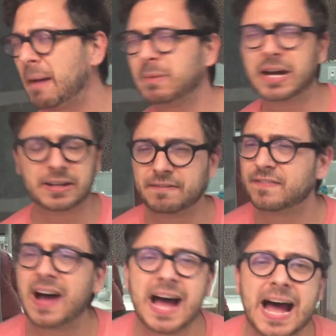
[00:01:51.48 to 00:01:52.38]
I'm gonna
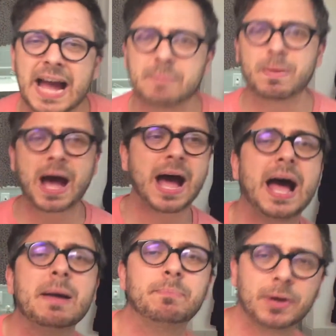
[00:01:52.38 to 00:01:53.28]
find
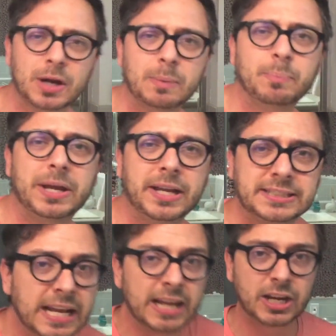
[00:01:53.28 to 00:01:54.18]
my
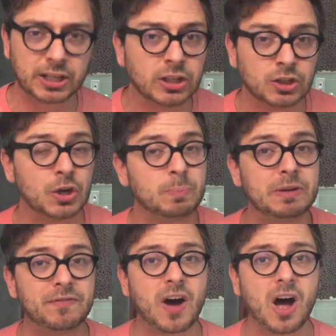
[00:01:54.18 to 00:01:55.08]
purpose. Could
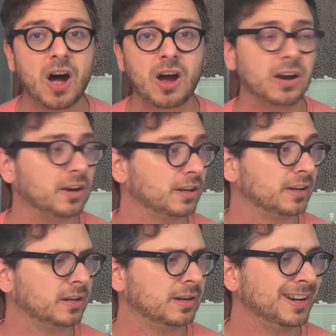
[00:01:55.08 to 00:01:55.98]
be far,
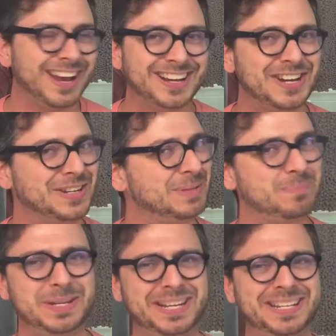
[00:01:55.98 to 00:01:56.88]
could
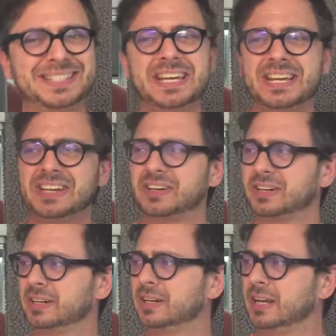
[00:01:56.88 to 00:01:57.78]
be near,
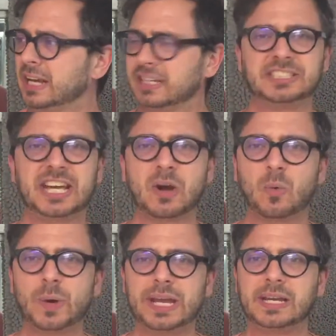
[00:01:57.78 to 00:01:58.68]
could take a
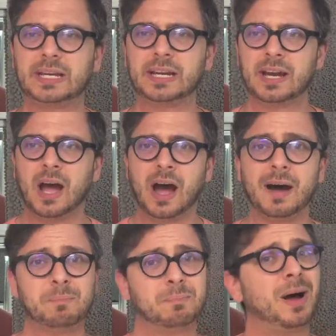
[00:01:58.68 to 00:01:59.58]
week,
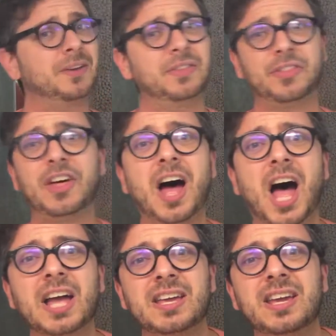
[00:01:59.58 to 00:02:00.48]
a month,
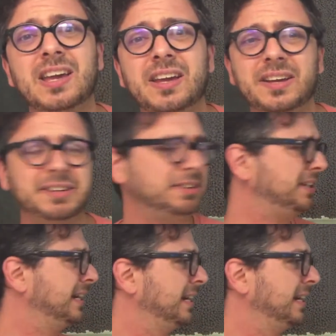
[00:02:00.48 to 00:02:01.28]
a year.